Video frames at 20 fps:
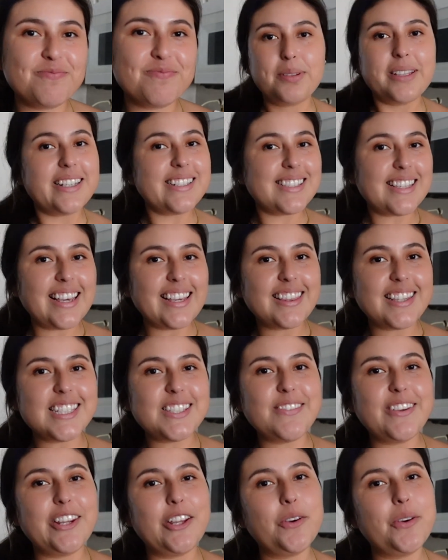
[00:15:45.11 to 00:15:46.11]
Please like
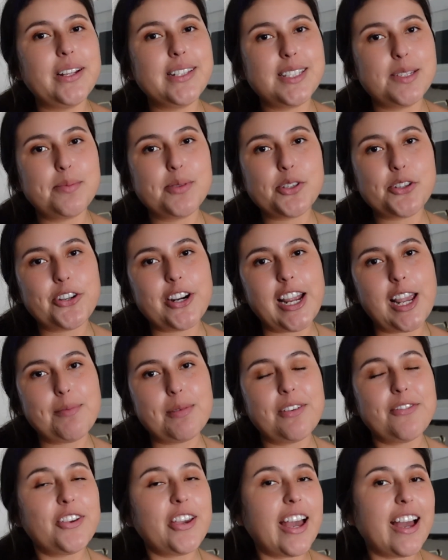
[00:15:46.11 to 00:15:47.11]
this video and subscribe
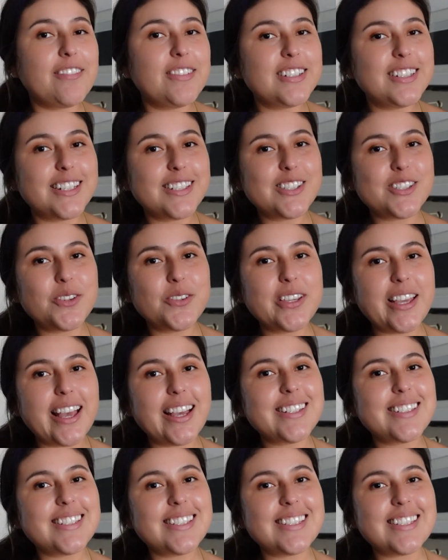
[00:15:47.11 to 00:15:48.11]
if you haven't done so
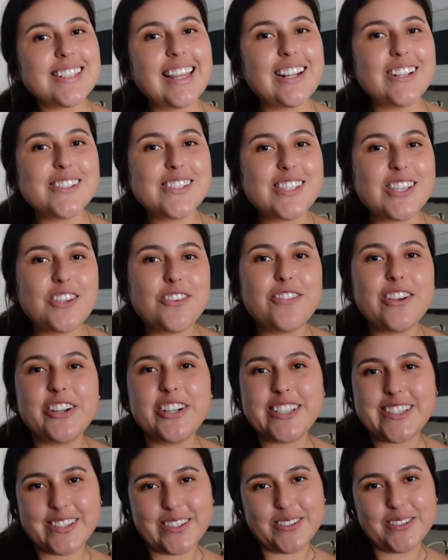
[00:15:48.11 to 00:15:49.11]
yet, and I'll see you
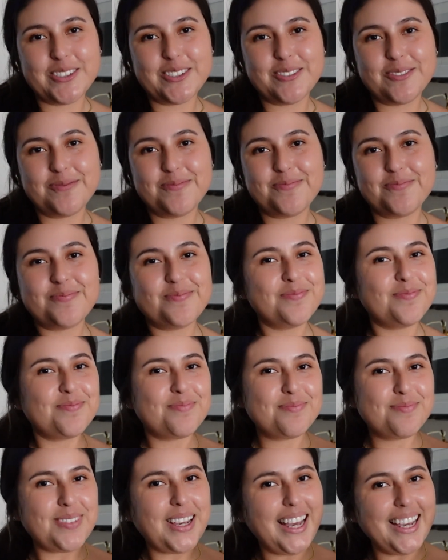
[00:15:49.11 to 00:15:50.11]
very soon.
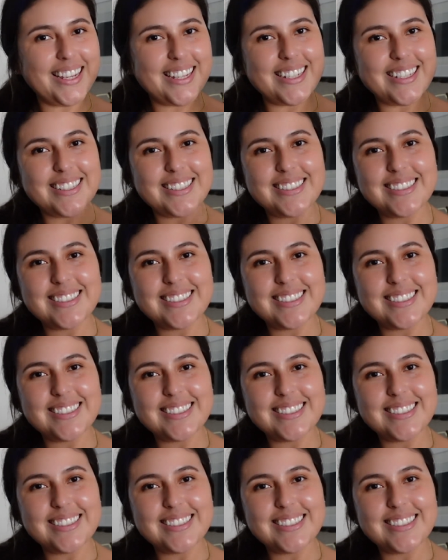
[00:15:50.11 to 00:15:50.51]
Bye!